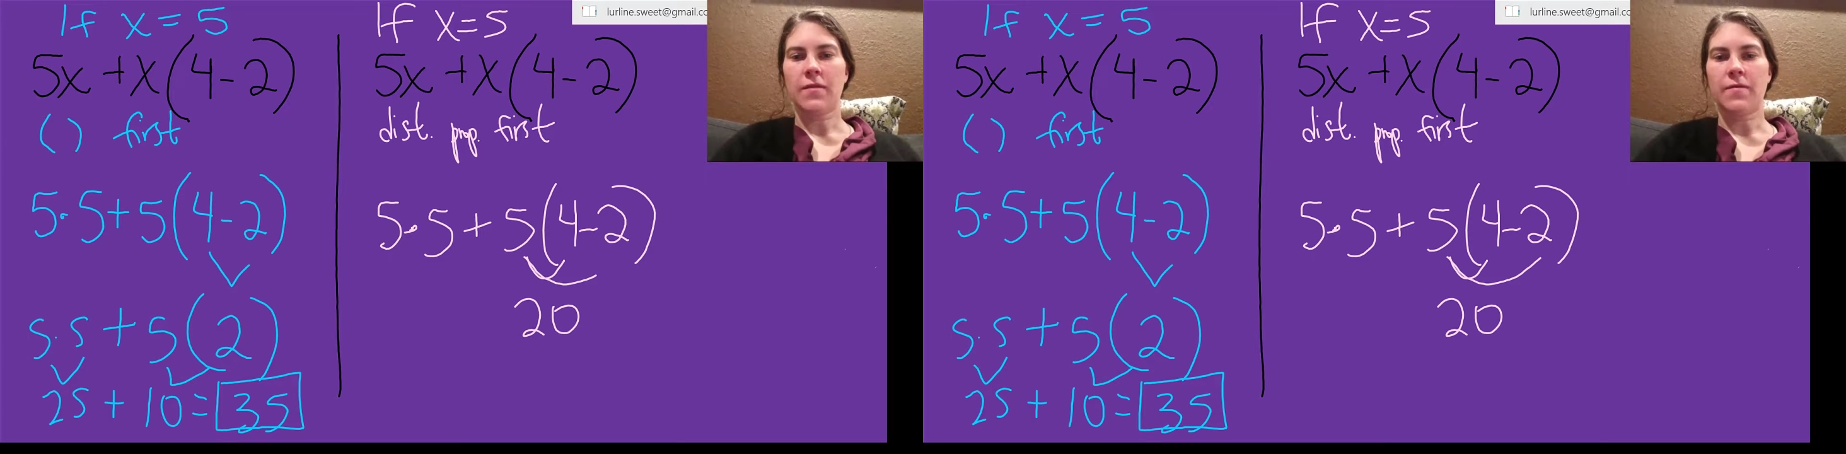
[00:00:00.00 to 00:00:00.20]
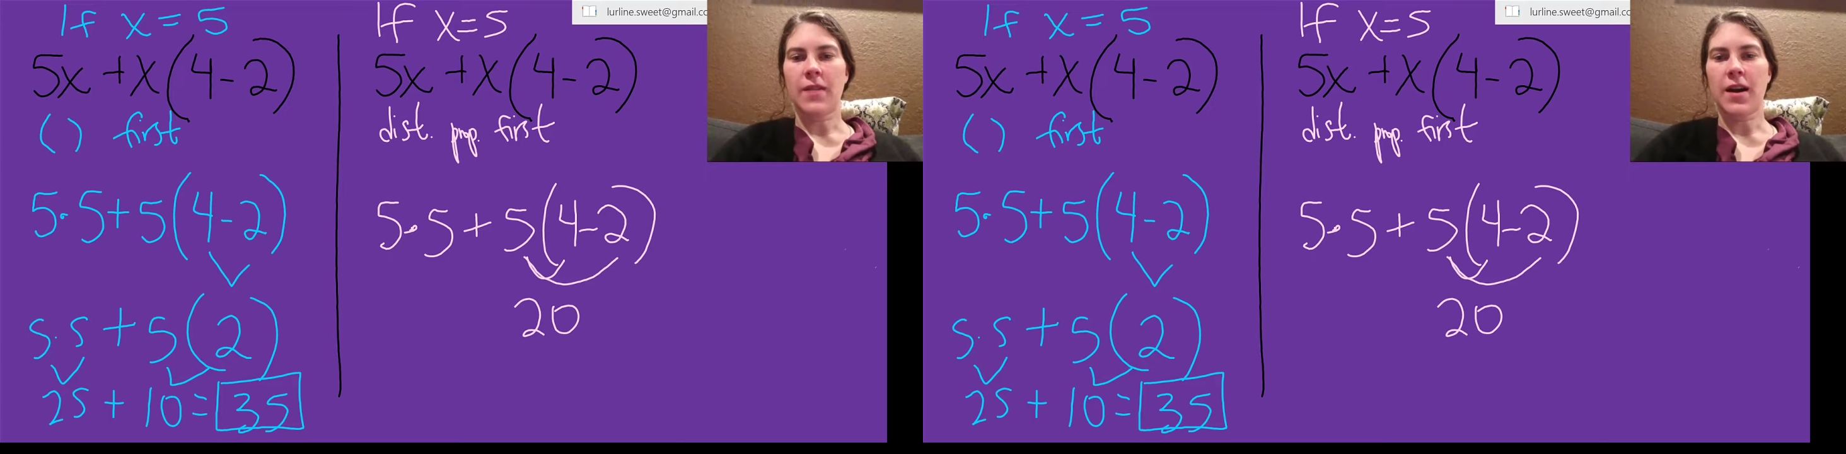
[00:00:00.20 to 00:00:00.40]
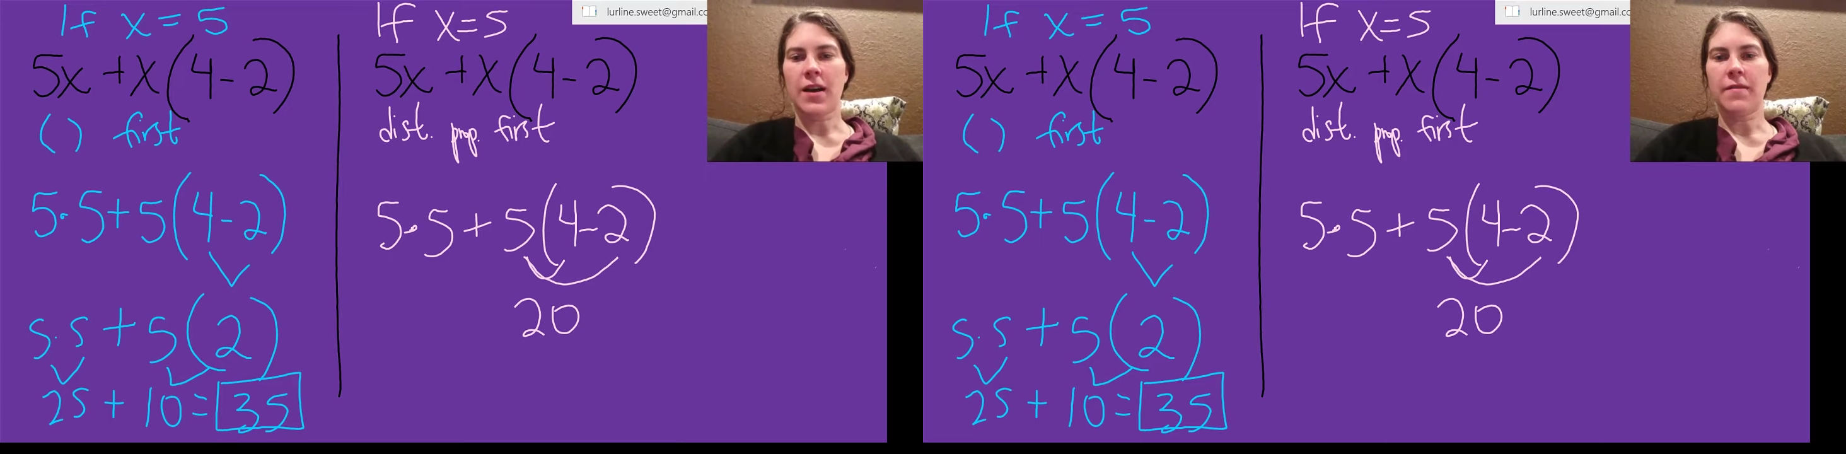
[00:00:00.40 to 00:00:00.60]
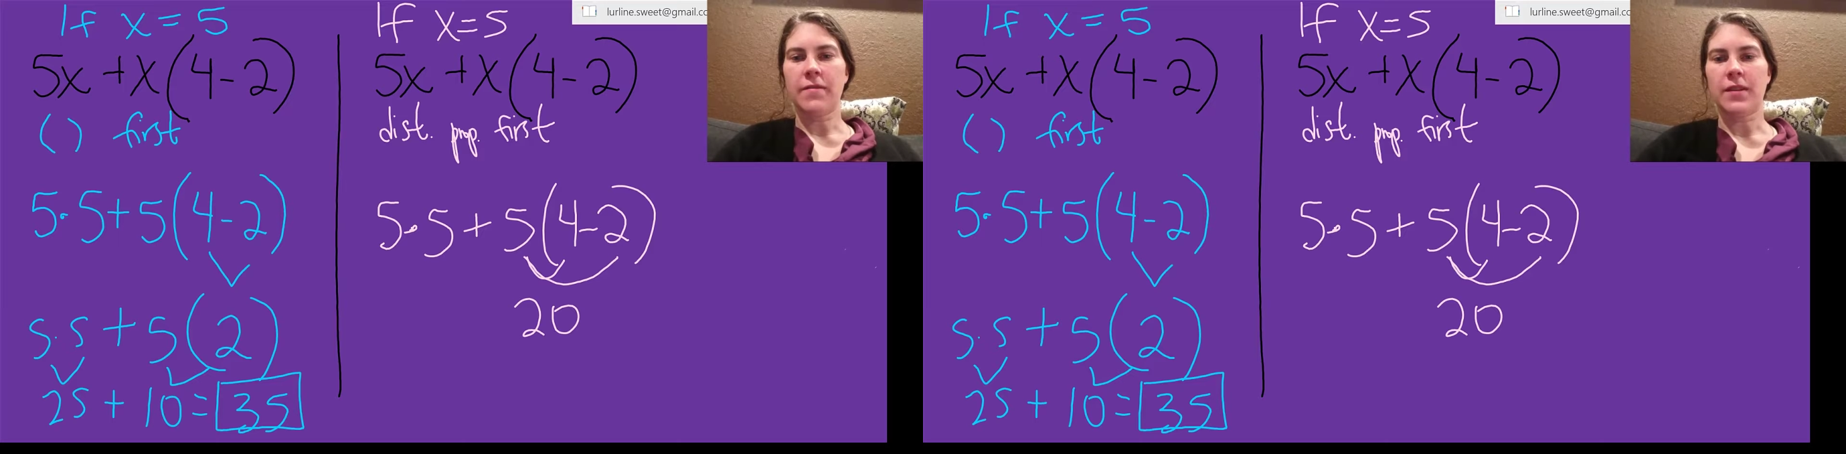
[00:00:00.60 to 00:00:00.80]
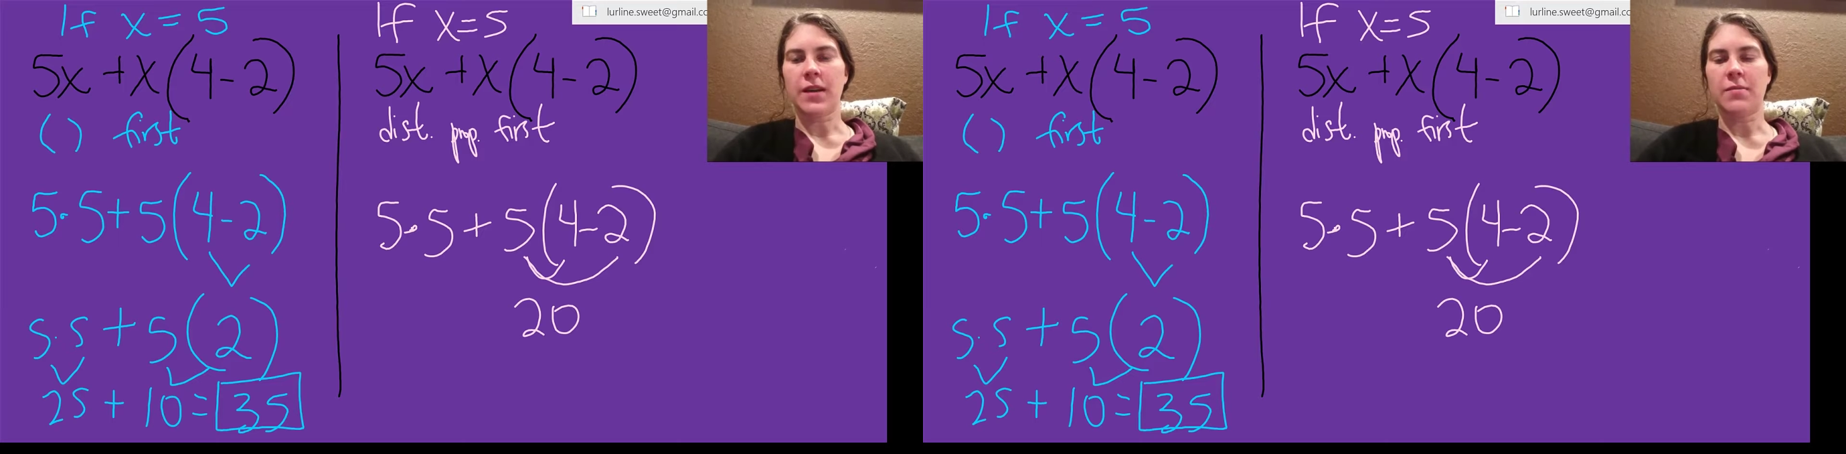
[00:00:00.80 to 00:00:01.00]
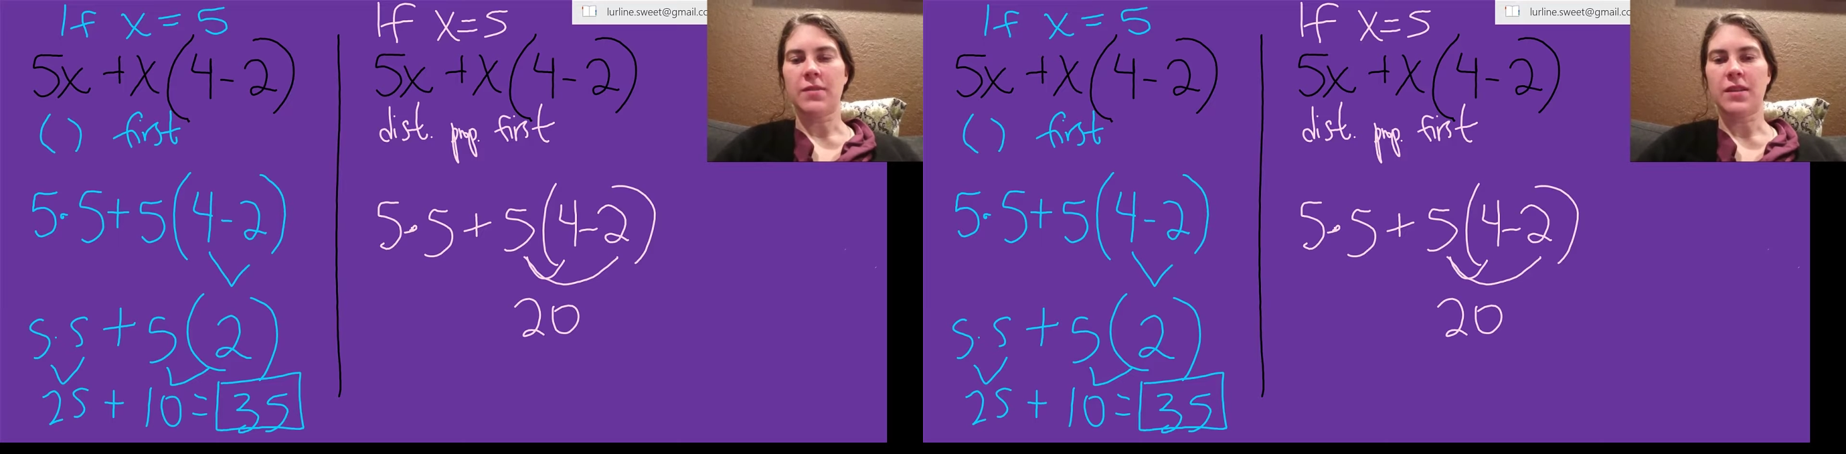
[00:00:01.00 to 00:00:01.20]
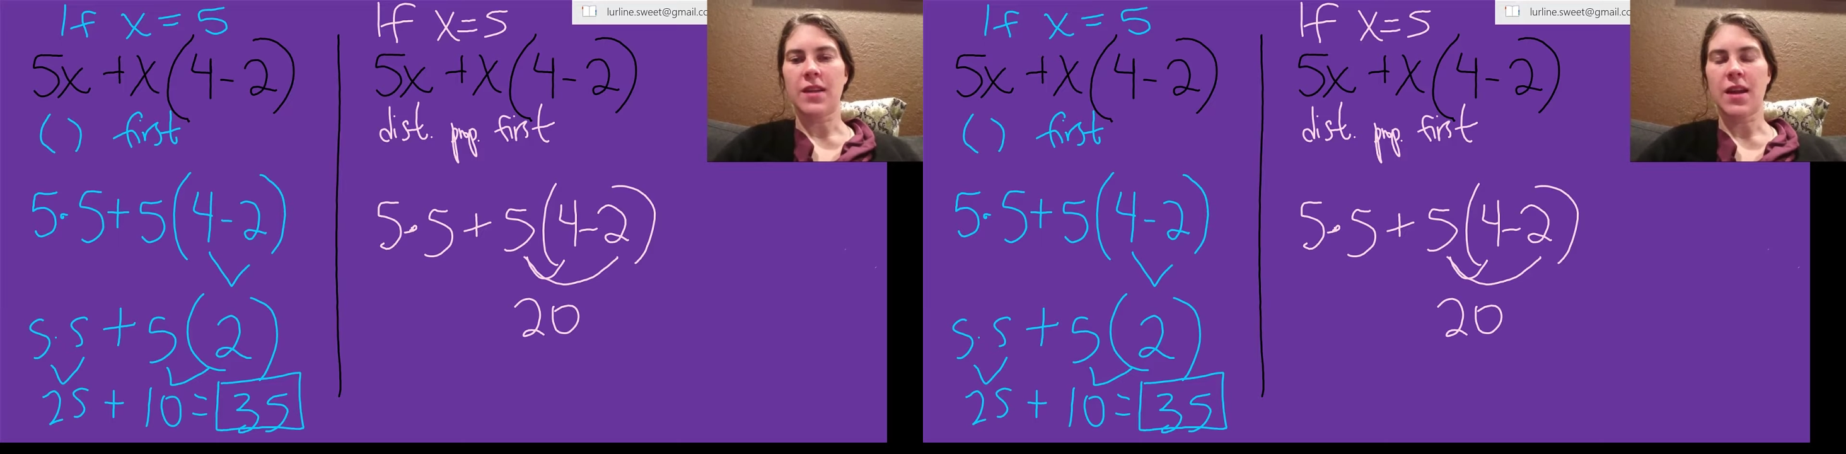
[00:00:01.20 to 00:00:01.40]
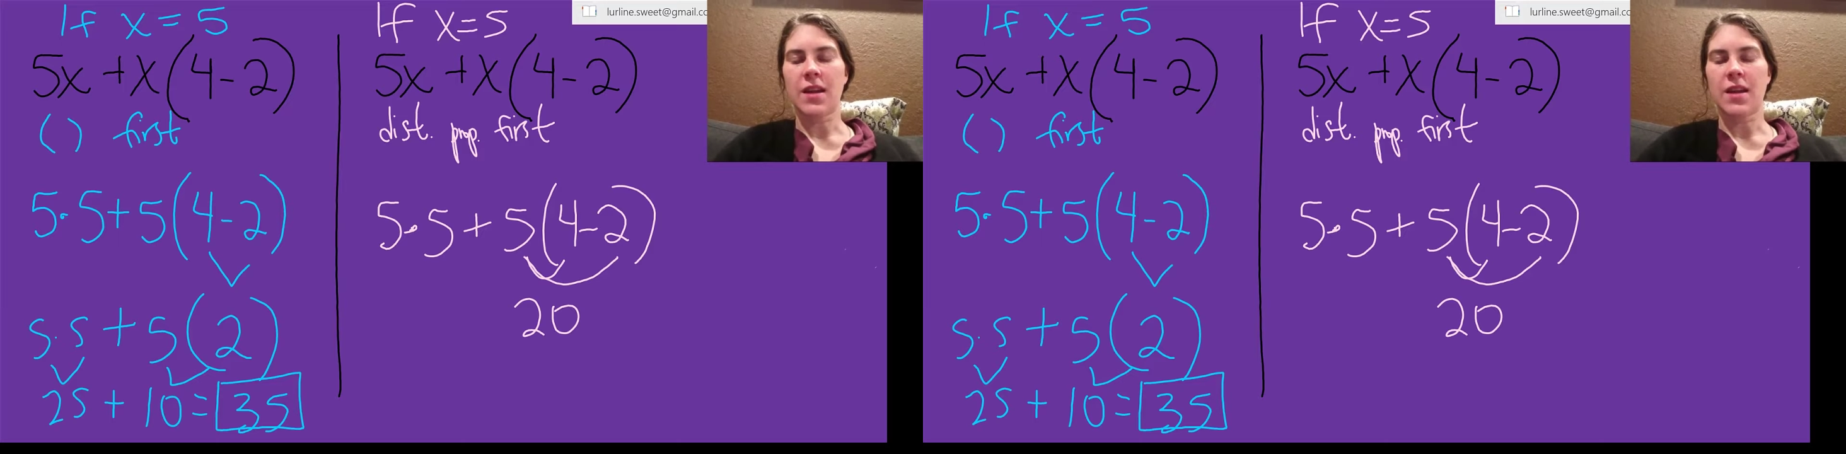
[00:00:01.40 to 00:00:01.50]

And 5 times